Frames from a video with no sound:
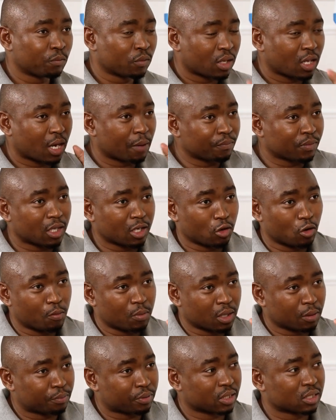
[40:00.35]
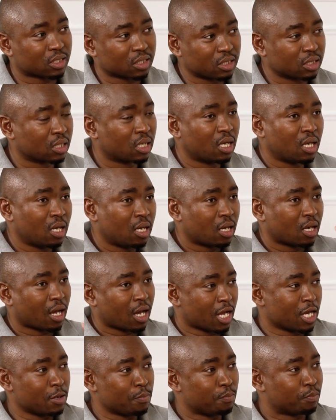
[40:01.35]
I'm the normal person,
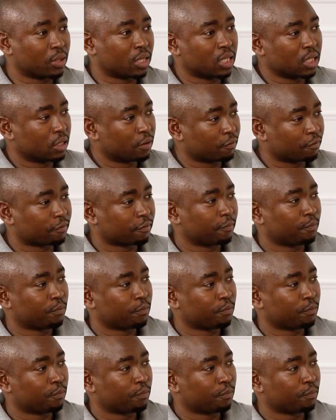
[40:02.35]
I believe